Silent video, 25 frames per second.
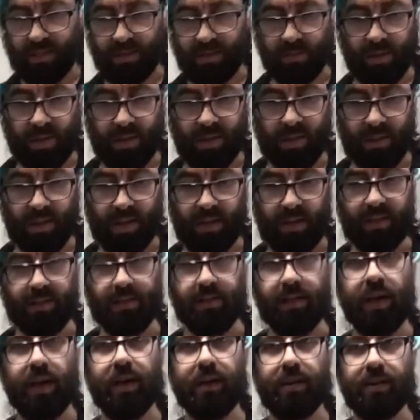is one that
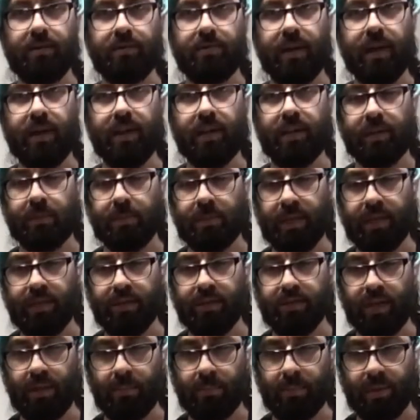is not ready to be
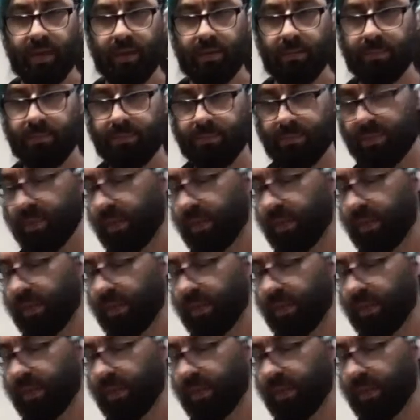in shape yet.